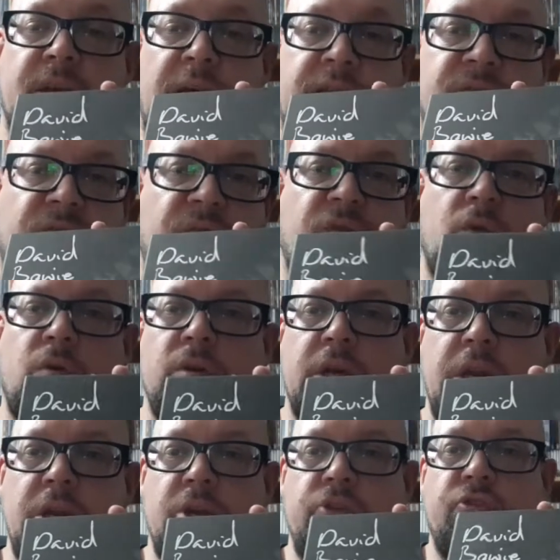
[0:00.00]
has
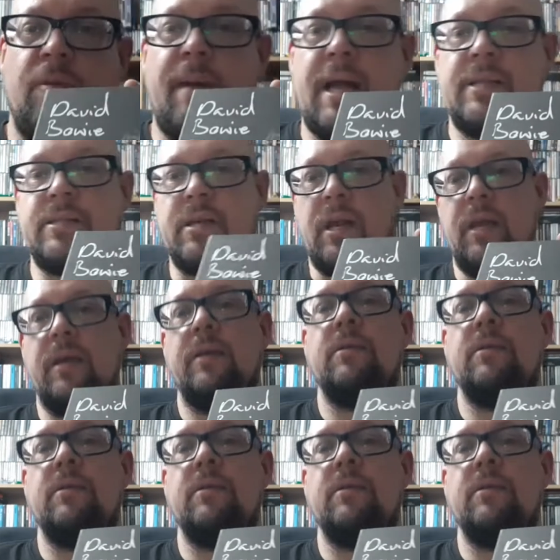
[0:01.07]
fallen dramatically.